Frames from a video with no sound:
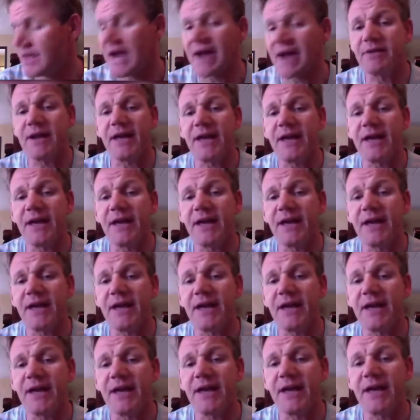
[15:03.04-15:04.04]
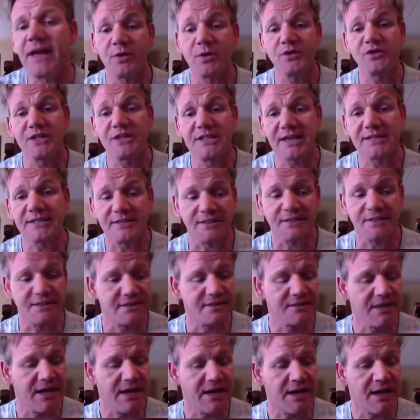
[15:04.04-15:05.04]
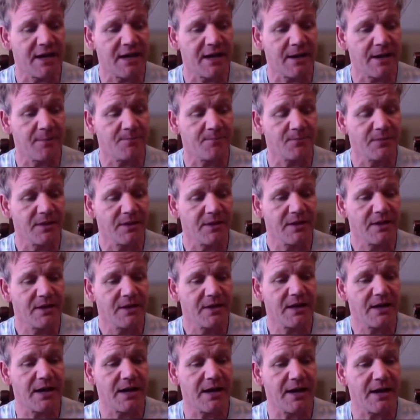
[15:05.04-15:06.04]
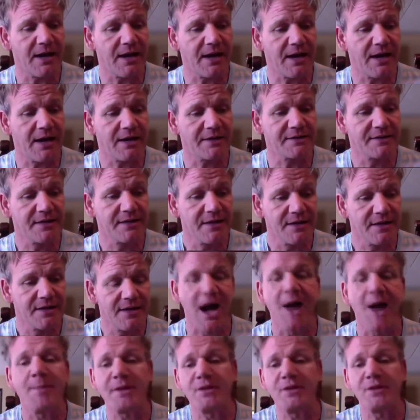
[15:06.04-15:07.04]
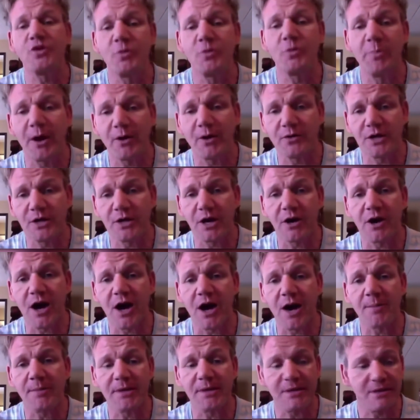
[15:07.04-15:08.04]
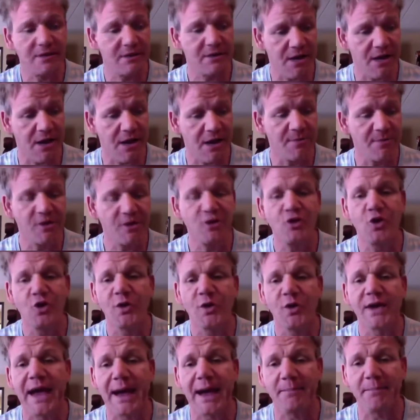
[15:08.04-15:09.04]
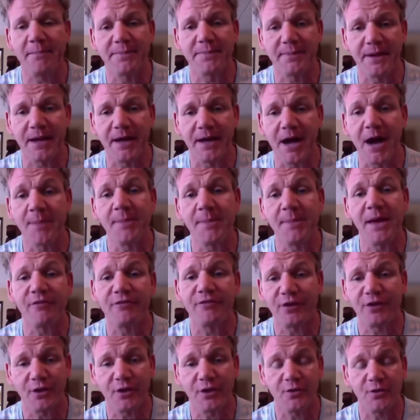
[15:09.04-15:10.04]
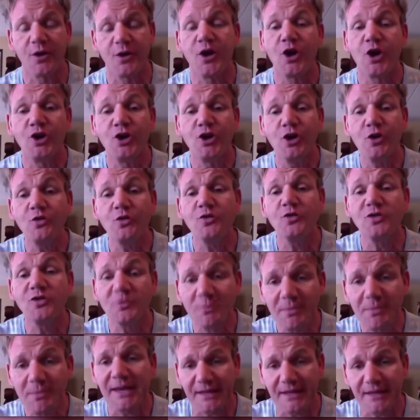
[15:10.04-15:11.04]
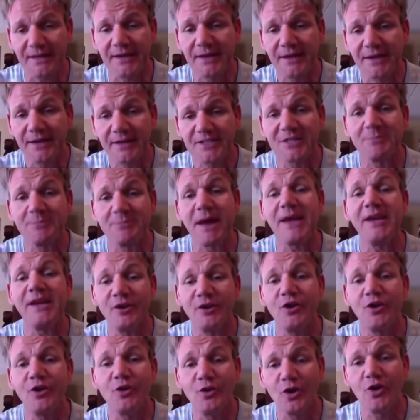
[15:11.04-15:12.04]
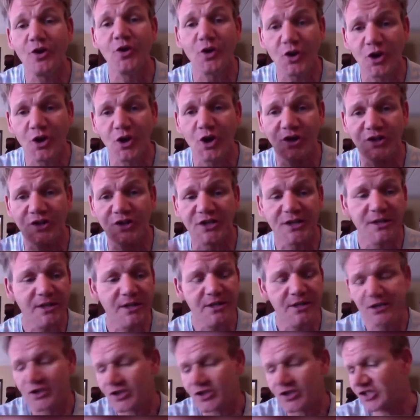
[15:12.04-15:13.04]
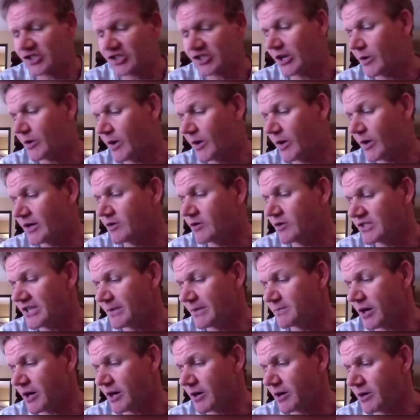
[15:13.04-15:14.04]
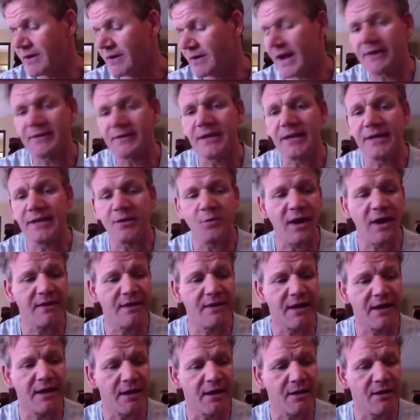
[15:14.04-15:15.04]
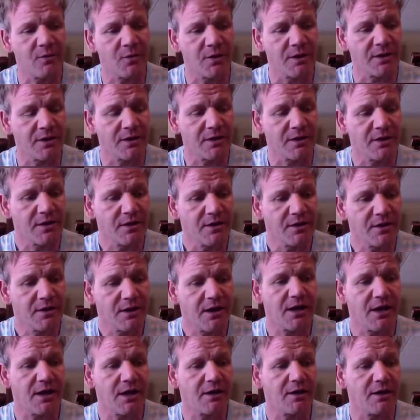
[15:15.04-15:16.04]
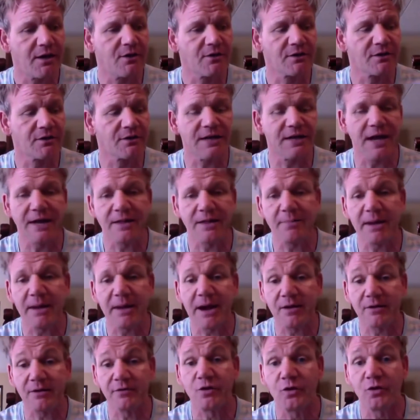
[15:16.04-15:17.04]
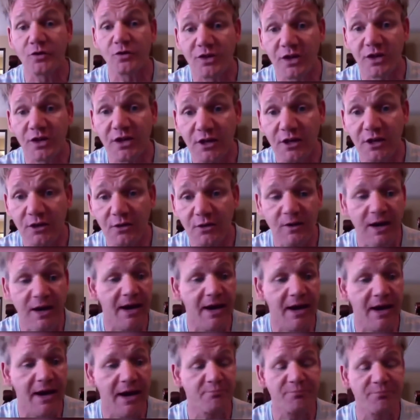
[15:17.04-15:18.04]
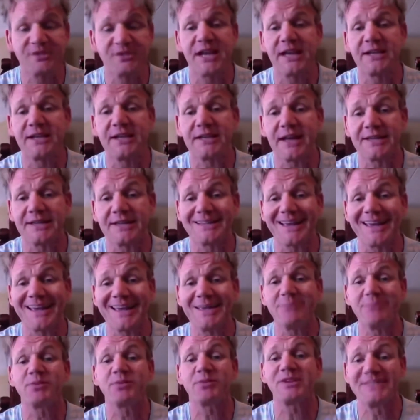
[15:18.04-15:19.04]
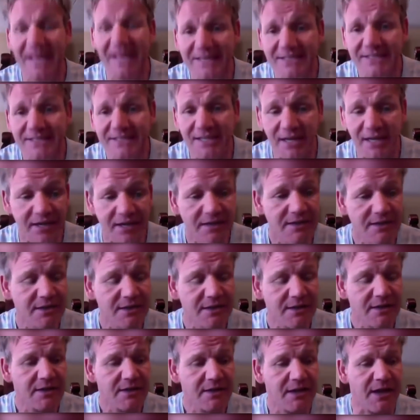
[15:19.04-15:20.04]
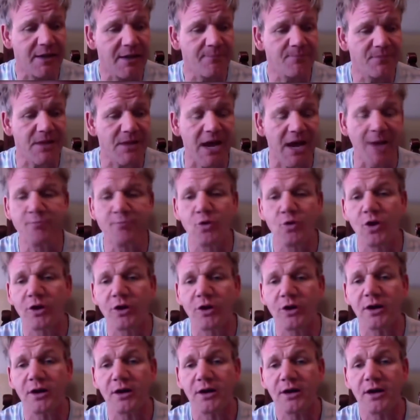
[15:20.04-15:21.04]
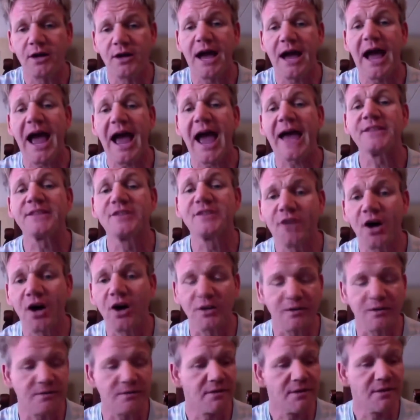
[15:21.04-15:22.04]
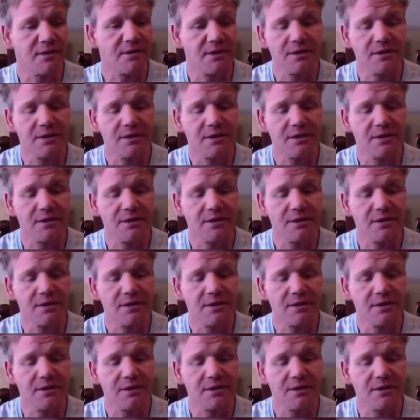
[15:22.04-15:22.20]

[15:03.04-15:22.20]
that relationship with those contestants as I'm in your boat. You know, I'm in your camp. I'm here for you. Use me to make you look good. So I don't tiptoe around it in a way that I want to look down the barrel of an auto cue and present as a presenter. I'm more on a hands-on